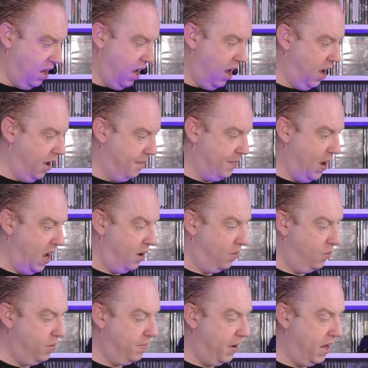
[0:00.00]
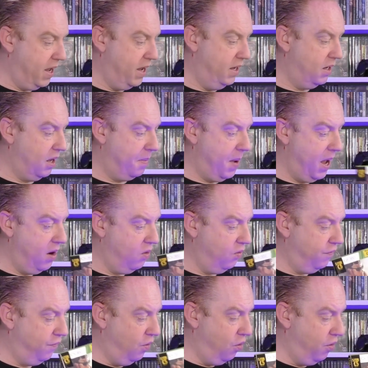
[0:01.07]
Uh, but we paid a
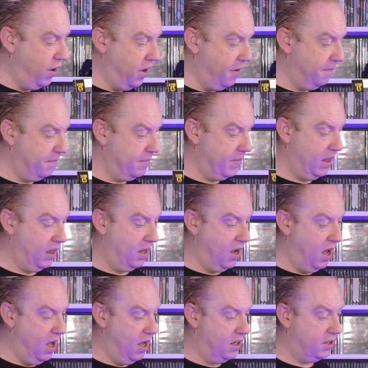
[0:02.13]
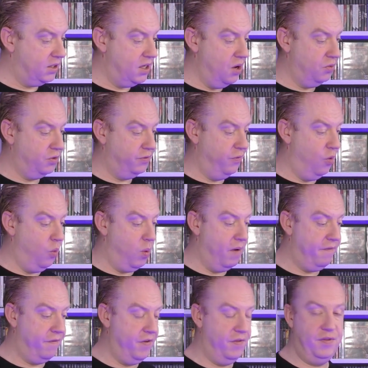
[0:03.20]
pound for it uh, sells for
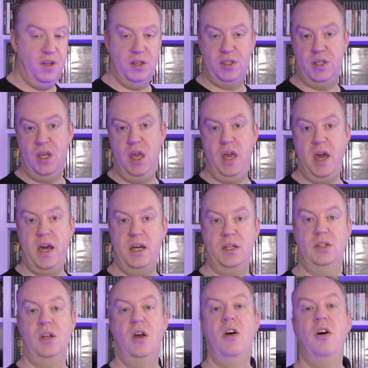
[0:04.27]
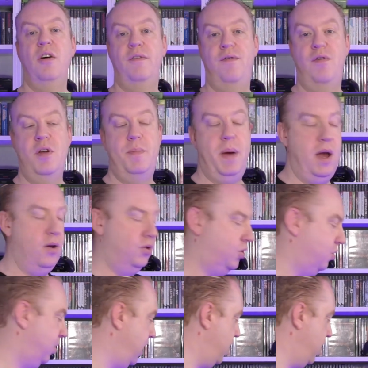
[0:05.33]
150 at CEX, £3 on